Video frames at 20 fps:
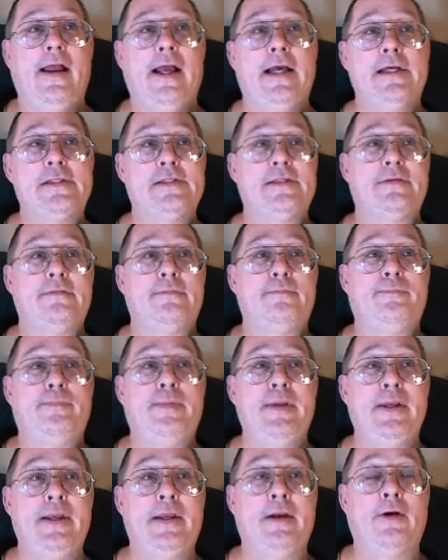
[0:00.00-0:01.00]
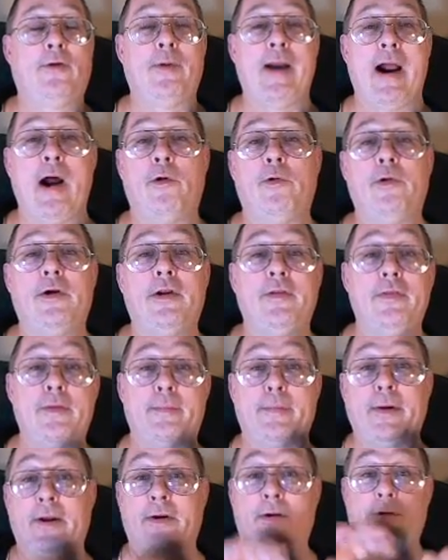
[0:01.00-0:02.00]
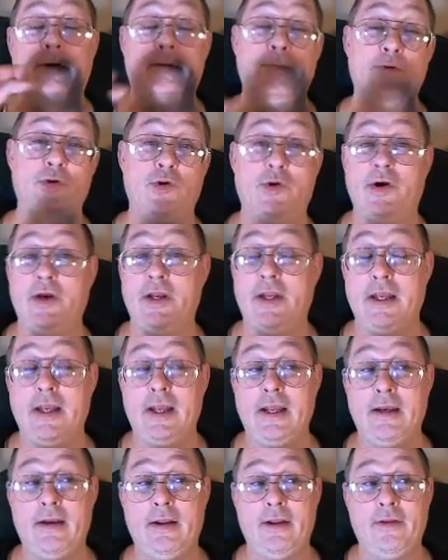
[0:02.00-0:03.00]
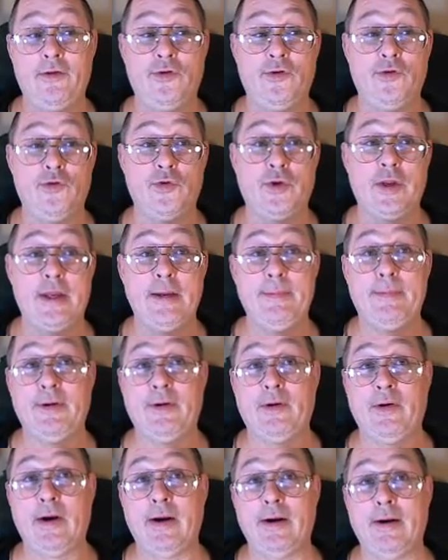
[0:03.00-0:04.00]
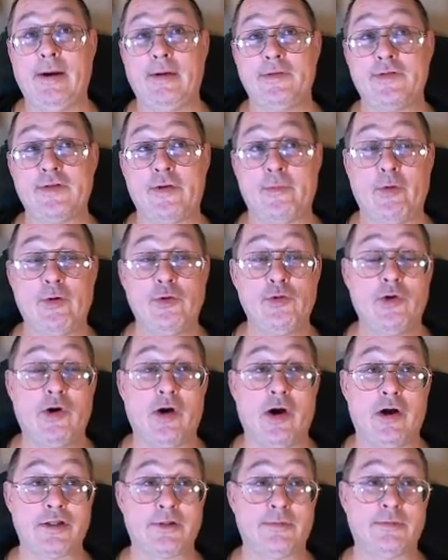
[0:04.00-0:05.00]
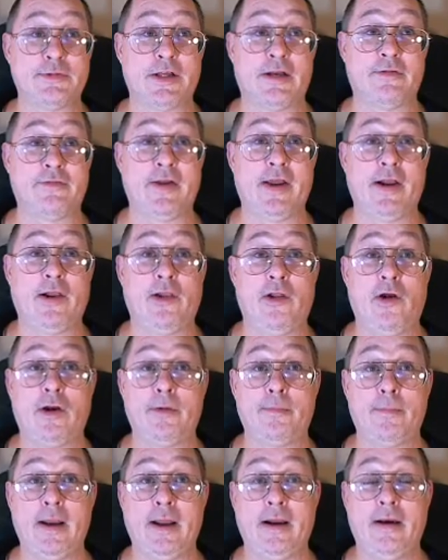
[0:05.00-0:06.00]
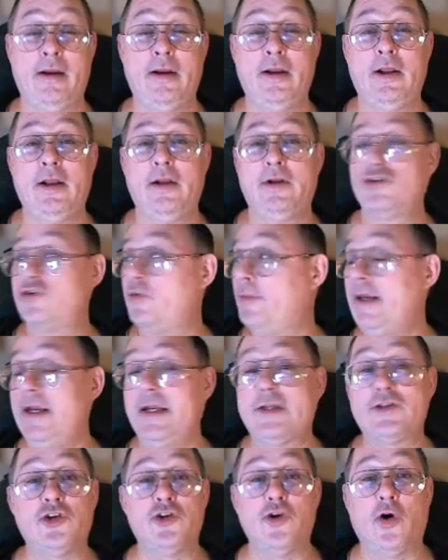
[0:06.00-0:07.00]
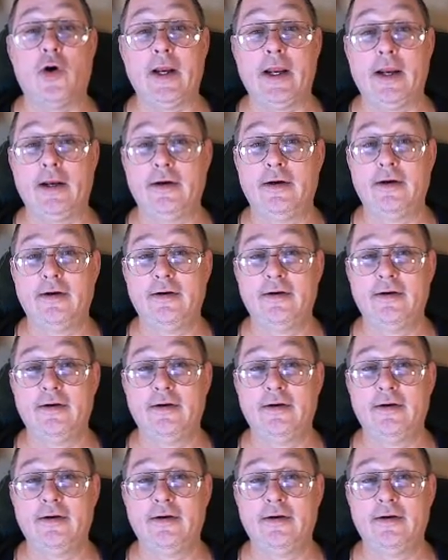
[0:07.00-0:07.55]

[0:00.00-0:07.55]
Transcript: as being around in the pedal community. And, you keep hearing someone who calls himself analog man. To me, it's annoying.